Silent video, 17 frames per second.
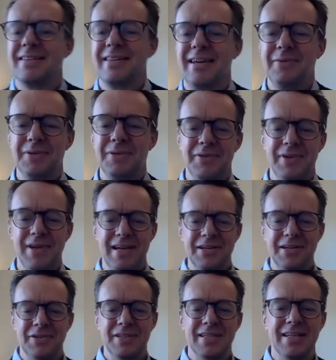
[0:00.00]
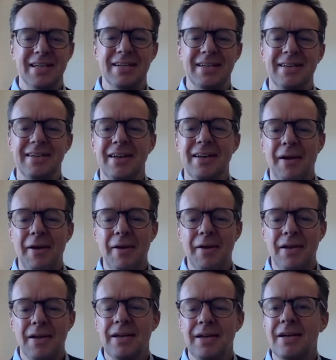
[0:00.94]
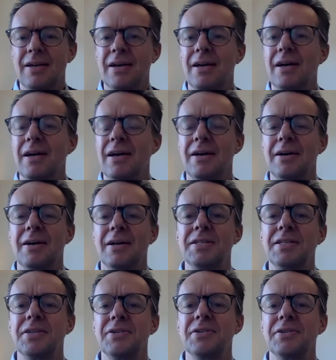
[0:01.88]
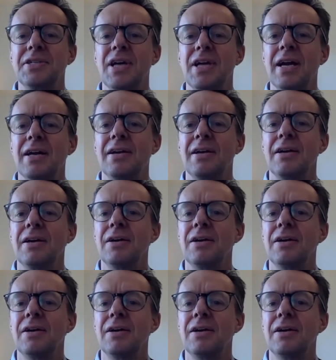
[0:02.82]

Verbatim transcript: That was really interesting. Uh, I'll just check.